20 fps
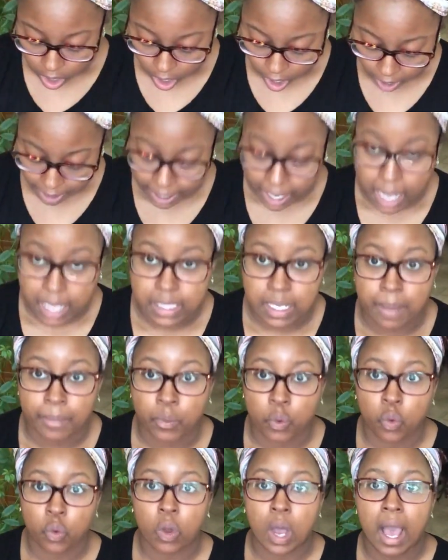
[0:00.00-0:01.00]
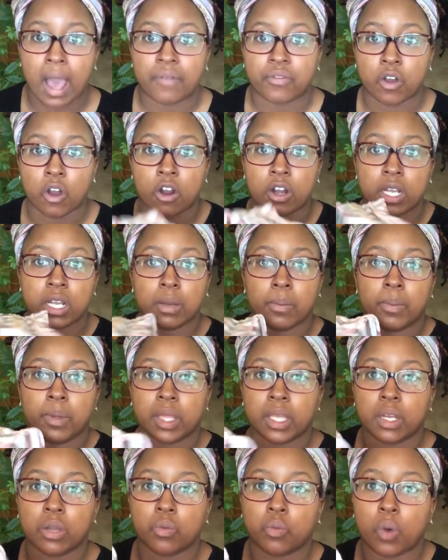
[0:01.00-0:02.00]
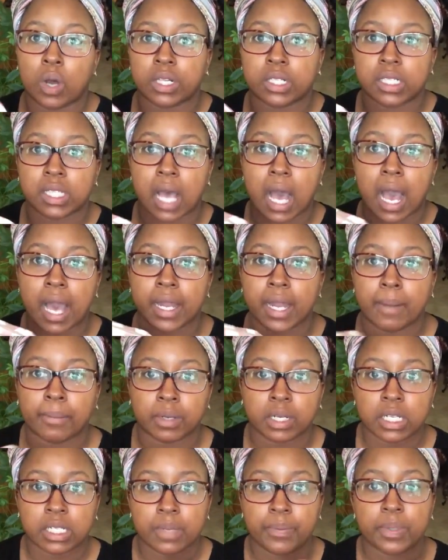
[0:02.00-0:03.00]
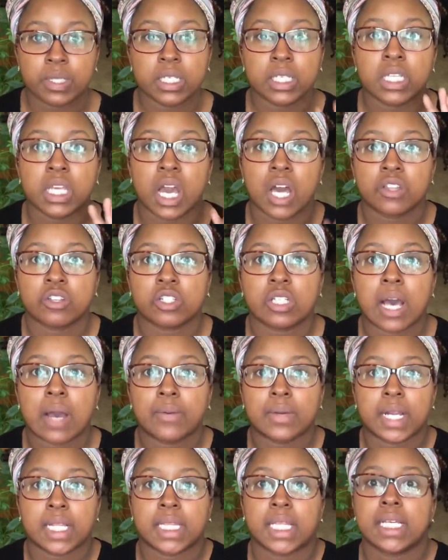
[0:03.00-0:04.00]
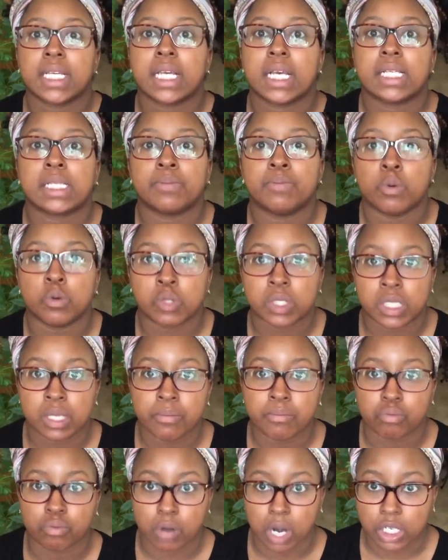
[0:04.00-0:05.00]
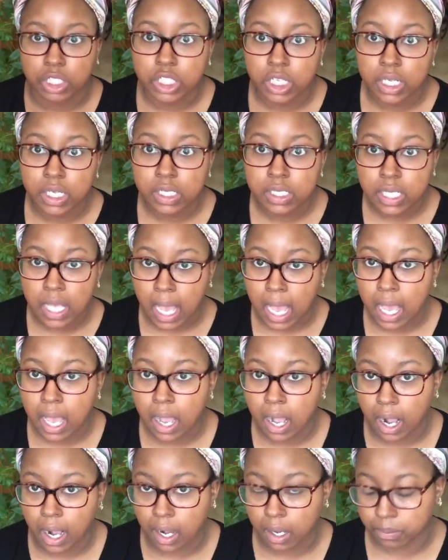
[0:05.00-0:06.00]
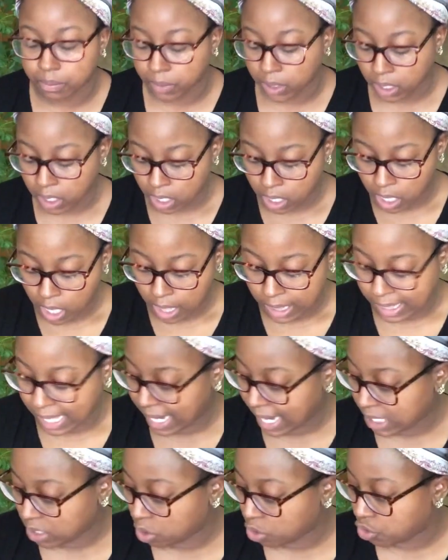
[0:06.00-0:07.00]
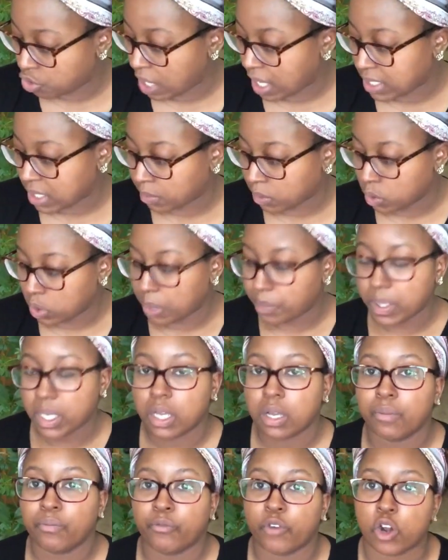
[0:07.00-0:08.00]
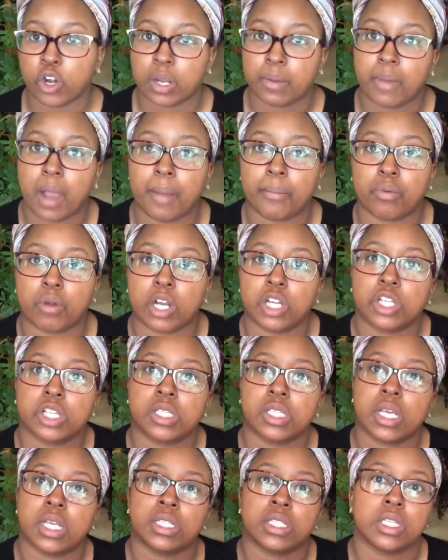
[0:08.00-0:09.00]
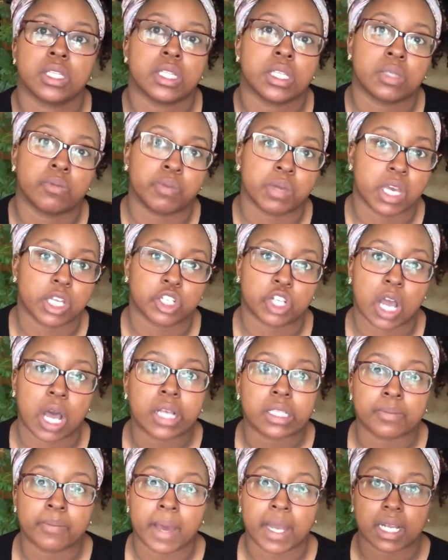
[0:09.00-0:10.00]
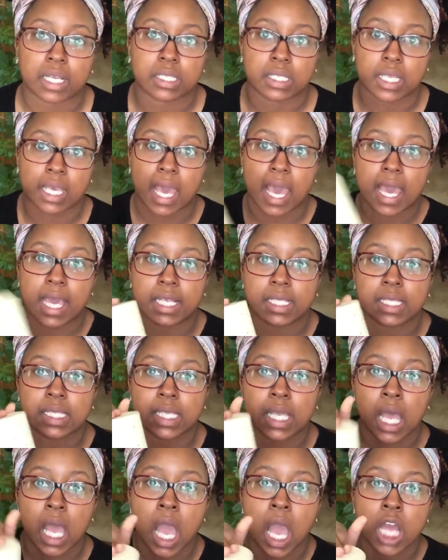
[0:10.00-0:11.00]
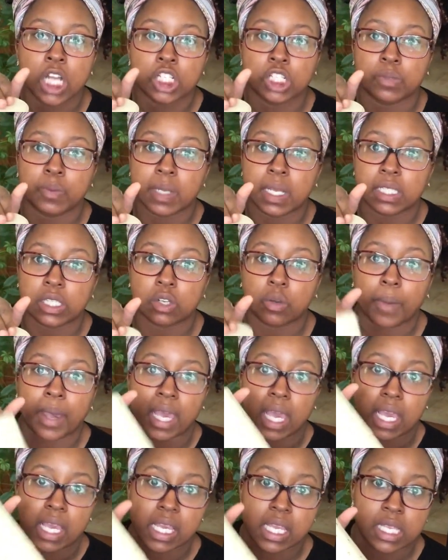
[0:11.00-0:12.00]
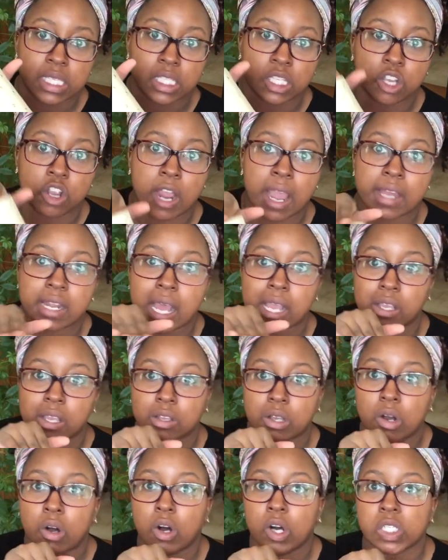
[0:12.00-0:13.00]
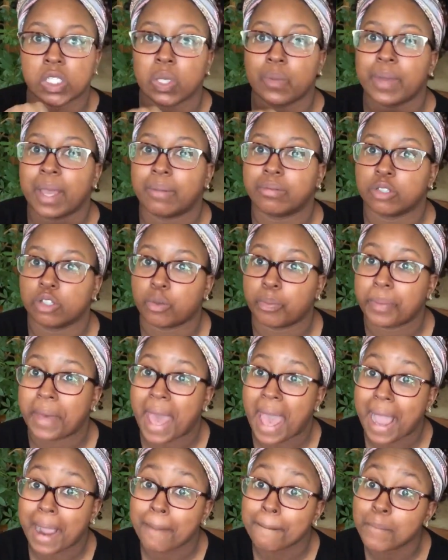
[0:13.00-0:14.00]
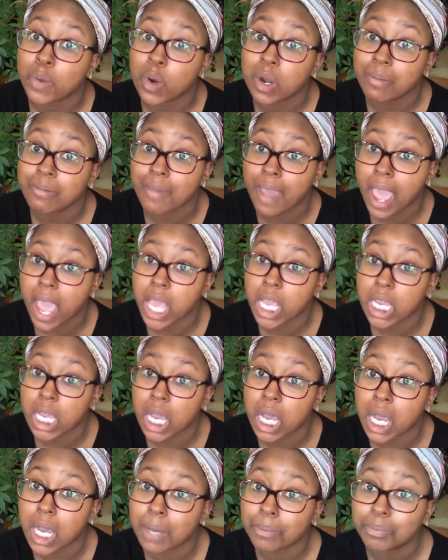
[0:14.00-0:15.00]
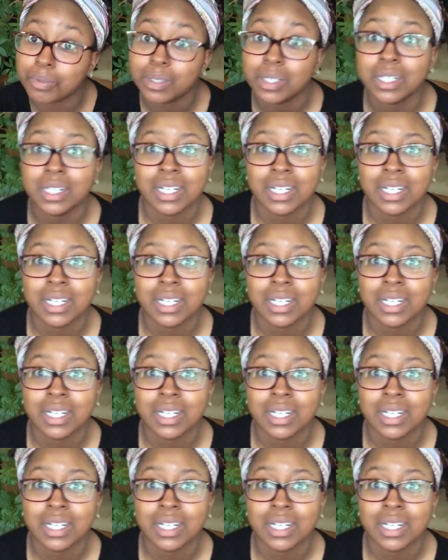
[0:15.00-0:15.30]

Alright guys, I'm I've already completed one side. I'm going to dip into the other side, what I think is mostly brushes. Um, like I told you guys, I'm going to be converting my brushes into this BH Cosmetics case. Just because it'll make it easier and I also be able to pack more makeup.